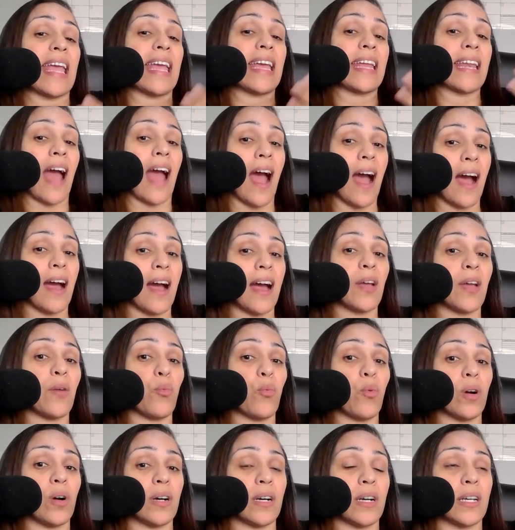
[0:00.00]
and I
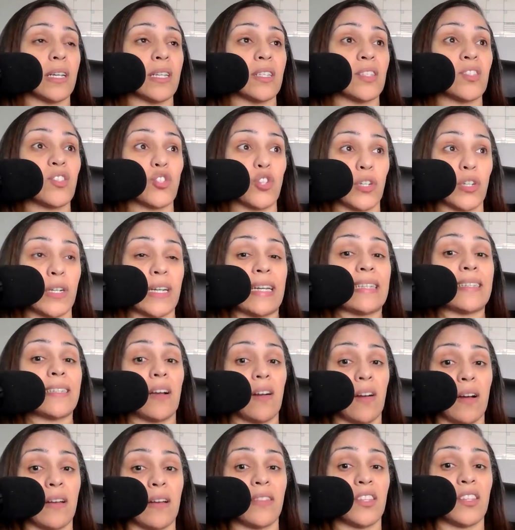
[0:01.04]
was trained
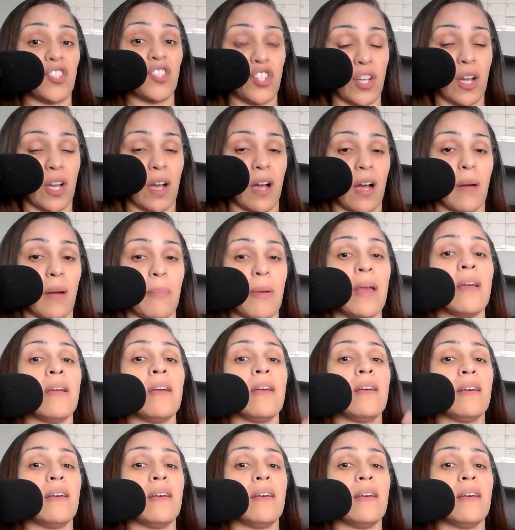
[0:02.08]
on the job,